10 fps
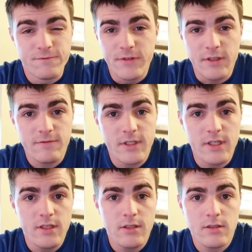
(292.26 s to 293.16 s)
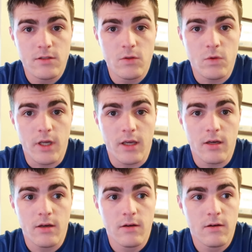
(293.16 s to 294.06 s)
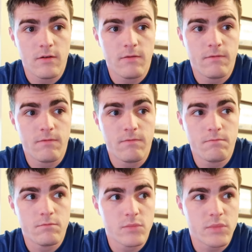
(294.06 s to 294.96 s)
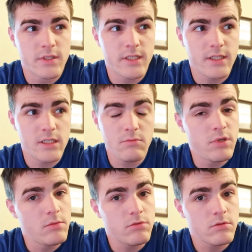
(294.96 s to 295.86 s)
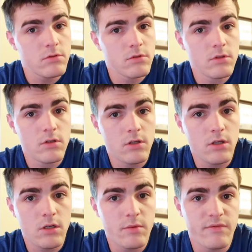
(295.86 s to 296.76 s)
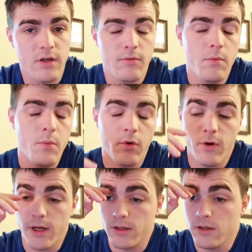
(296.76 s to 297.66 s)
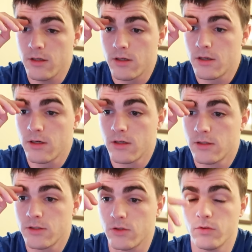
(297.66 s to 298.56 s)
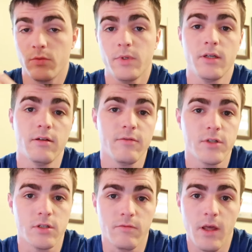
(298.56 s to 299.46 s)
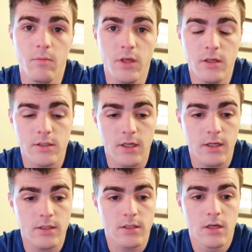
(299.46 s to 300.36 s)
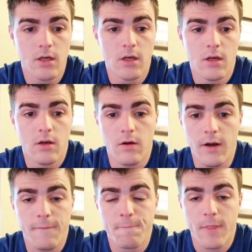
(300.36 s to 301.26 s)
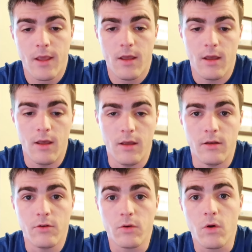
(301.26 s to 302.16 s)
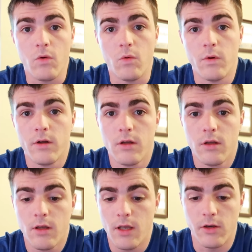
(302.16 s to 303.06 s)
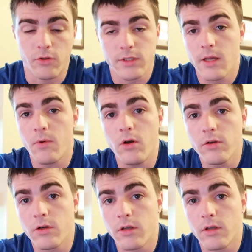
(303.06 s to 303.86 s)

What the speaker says: 50 to like 60 people, if I remember correctly. So you'll be in a division of that big size, right? And you'll go and you'll stamp all your